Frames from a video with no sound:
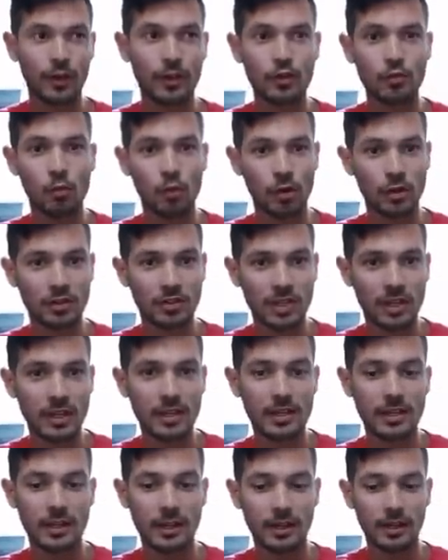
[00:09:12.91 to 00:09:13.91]
and you want to
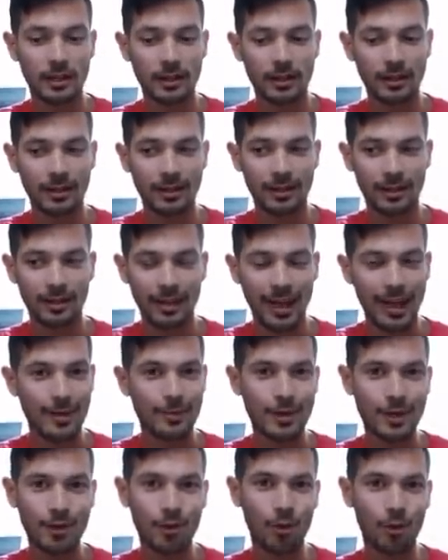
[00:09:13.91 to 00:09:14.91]
see how
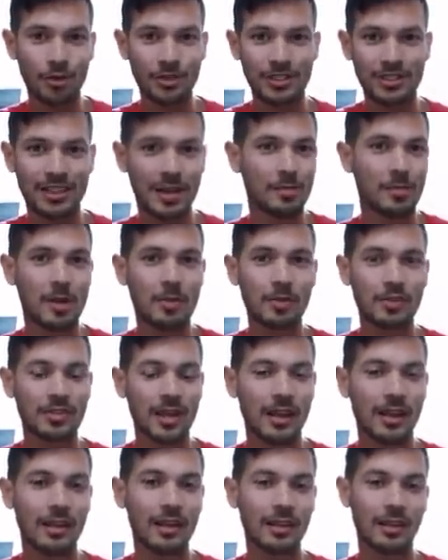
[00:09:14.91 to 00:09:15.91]
many courses are people
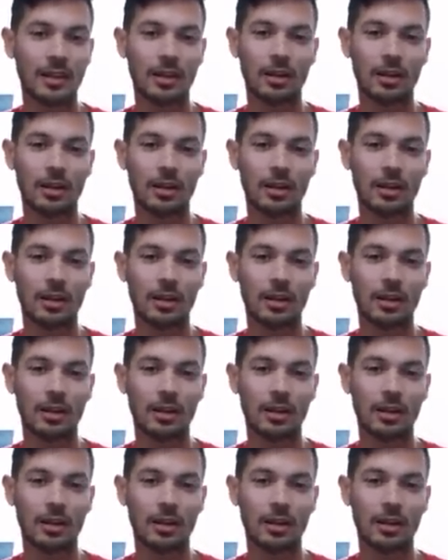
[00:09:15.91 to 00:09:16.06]
selling,